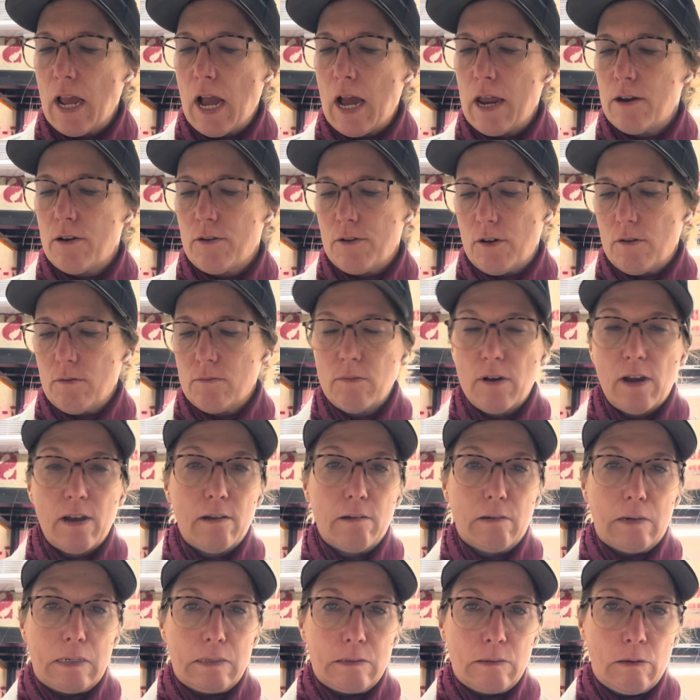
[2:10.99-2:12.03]
I don't know. I
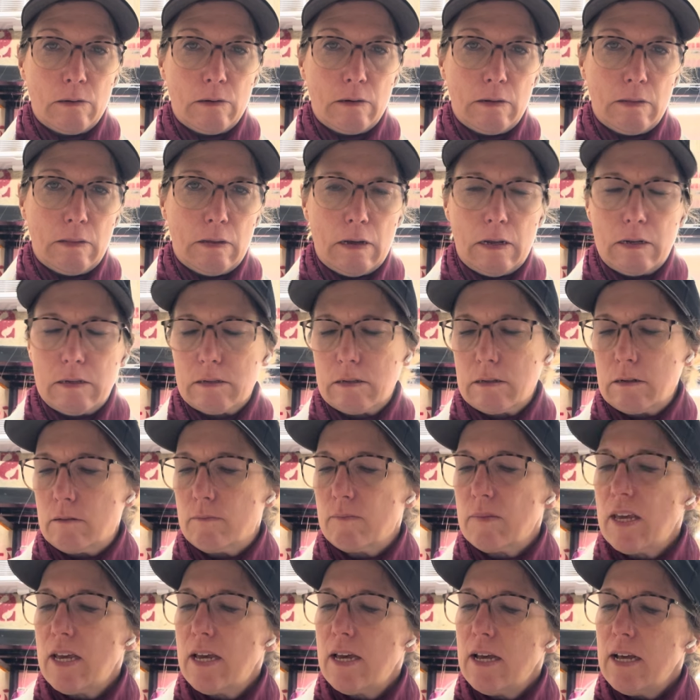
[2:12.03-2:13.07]
always order a lot. So,
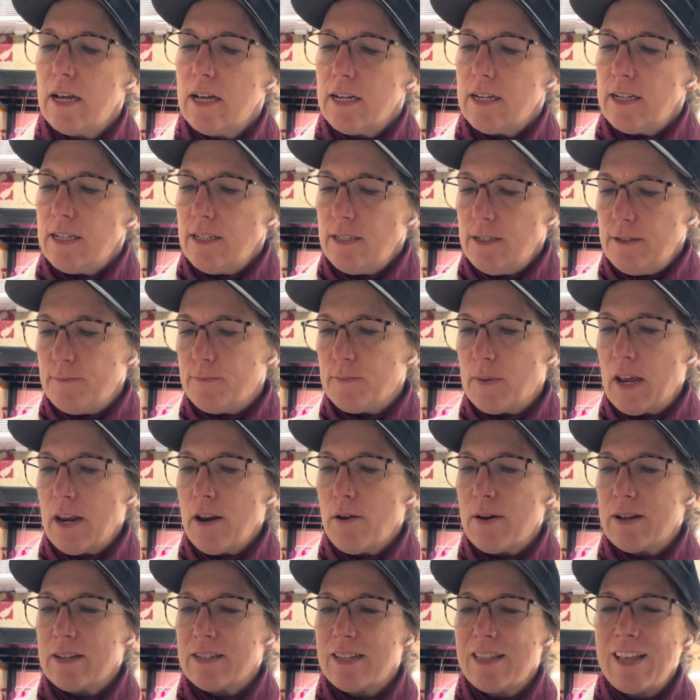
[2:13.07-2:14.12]

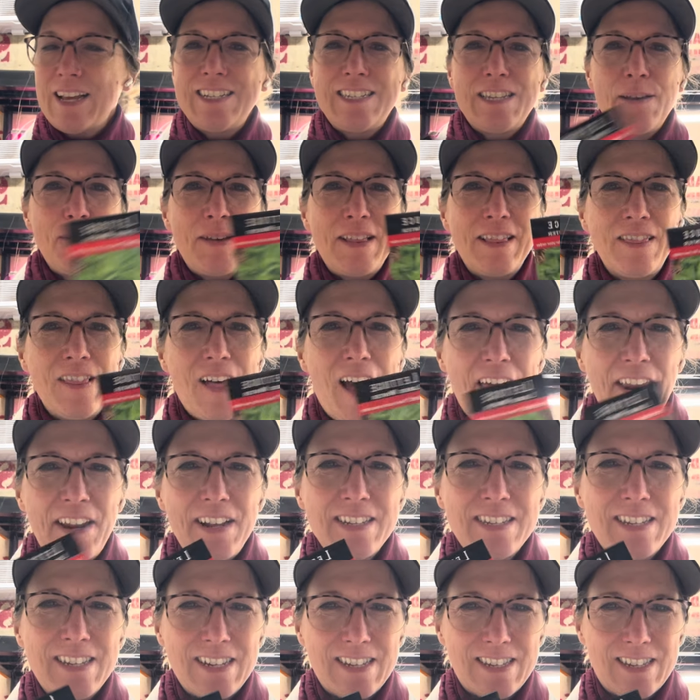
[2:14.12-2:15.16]
anyways, and they sent me
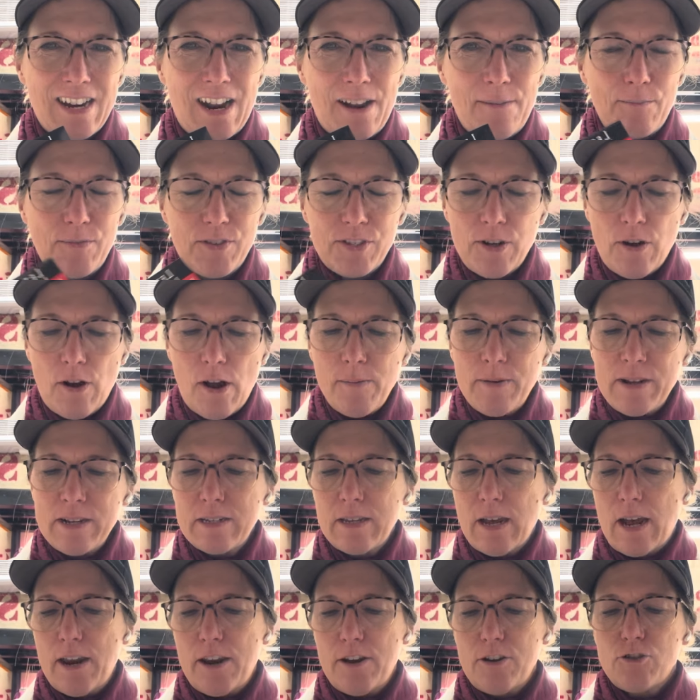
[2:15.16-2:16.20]
lettuce this time, so I'm
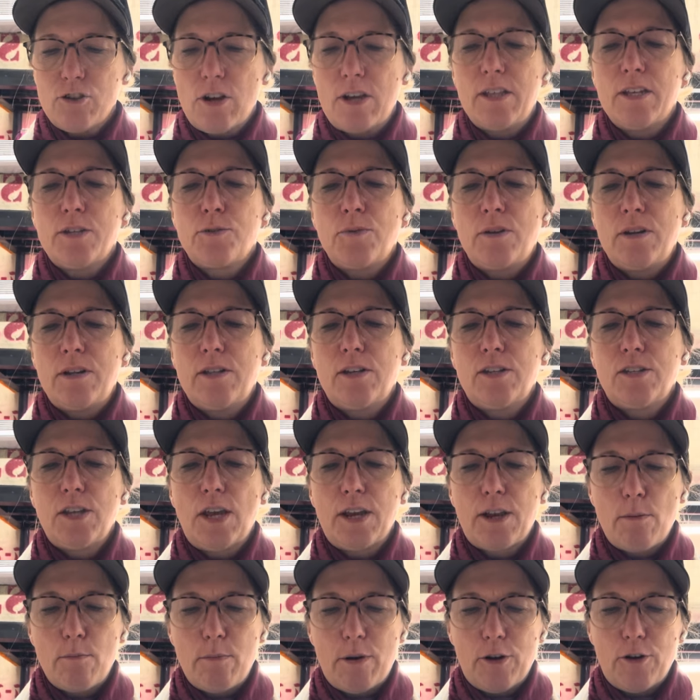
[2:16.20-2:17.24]
excited to try this one. It looks
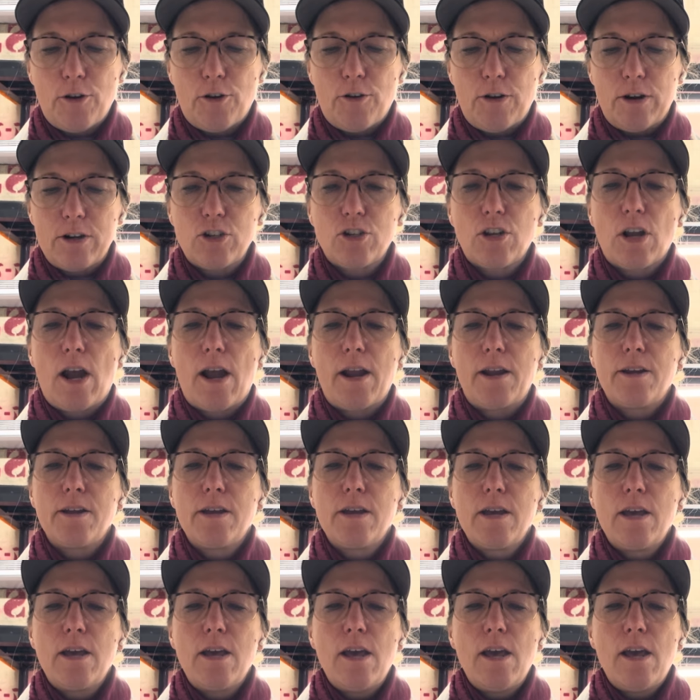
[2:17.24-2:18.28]
like a butter crunch kind.
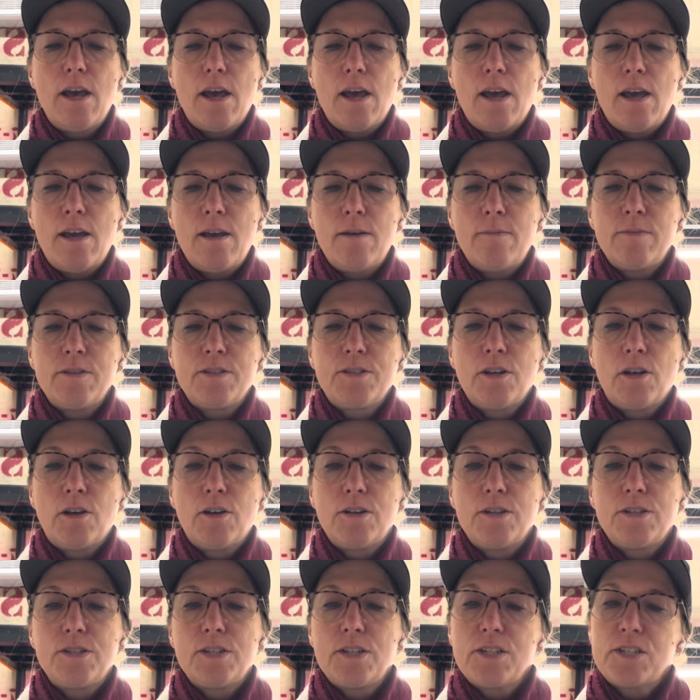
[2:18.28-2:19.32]
So
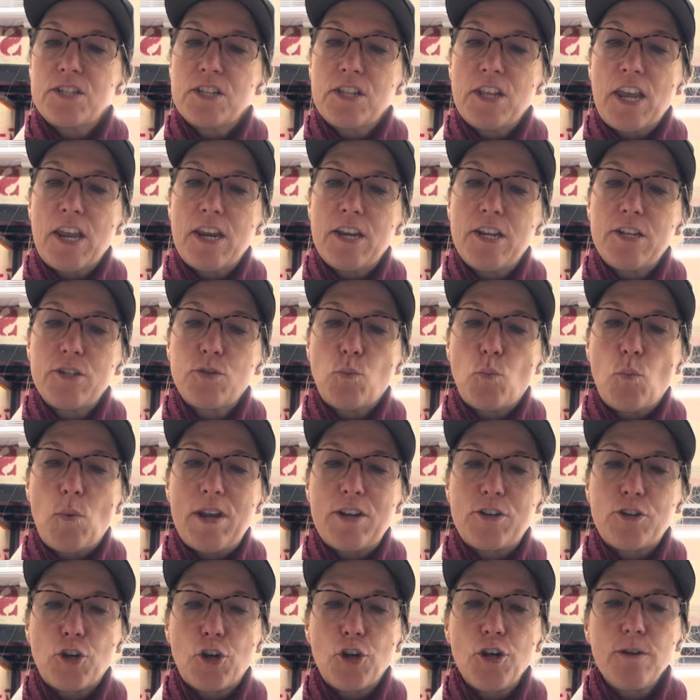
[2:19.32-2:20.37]
it's Landis
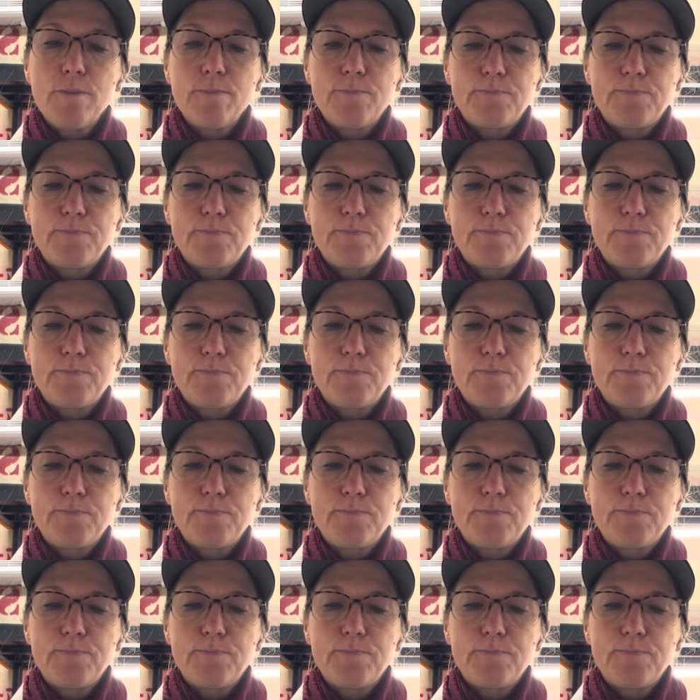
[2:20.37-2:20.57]
Winter.